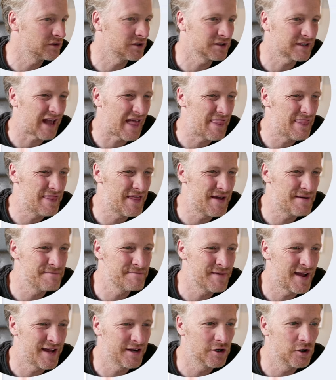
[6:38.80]
and then
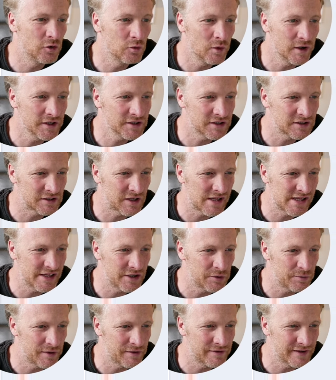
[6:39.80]
Mano West. There's a little
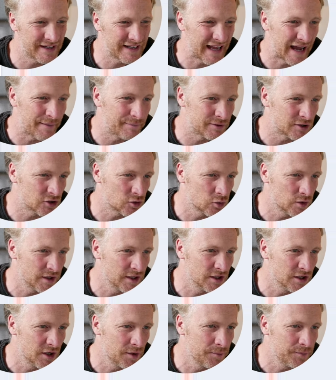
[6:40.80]
bit of a gap between
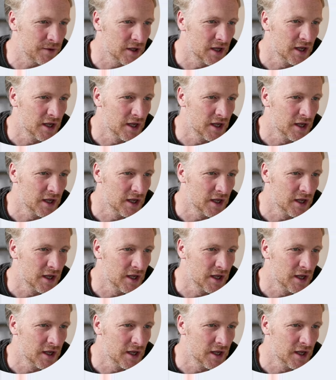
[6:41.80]
them.